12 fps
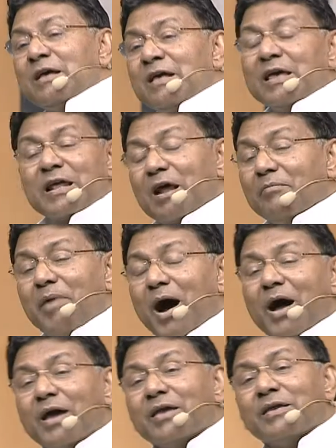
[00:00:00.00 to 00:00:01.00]
Here am
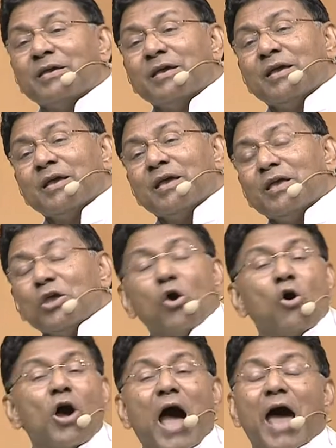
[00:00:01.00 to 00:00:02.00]
I,
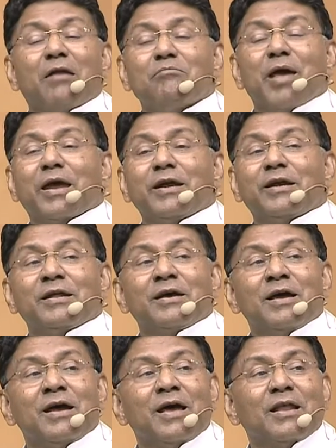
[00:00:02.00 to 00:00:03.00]
your handmaid.
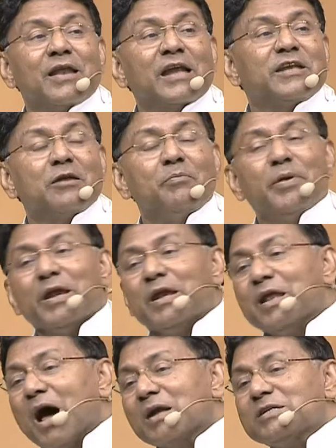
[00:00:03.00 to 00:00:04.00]
Let it be
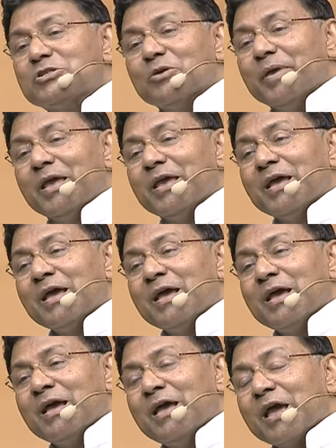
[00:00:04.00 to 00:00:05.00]
done to me
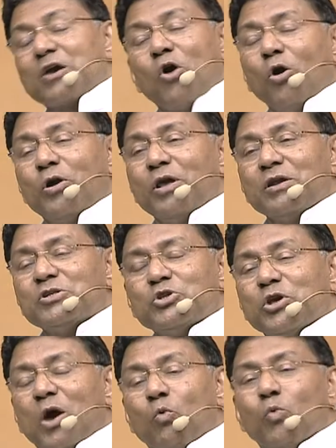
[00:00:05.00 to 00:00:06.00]
according to
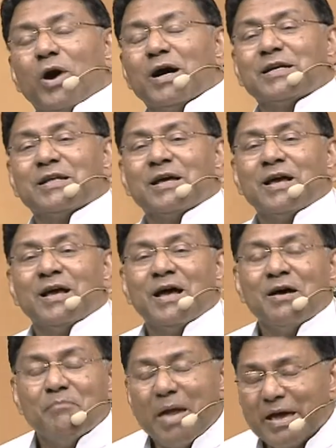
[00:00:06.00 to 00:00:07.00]
your word.
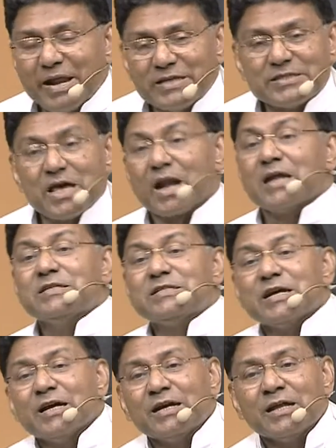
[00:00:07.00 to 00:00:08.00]
Mary
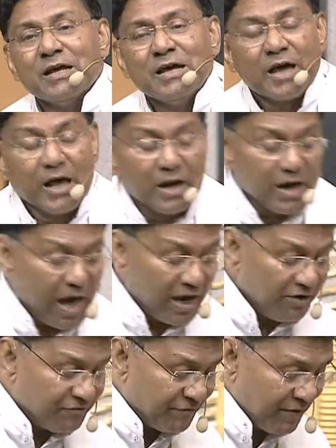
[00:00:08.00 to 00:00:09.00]
surrendered her life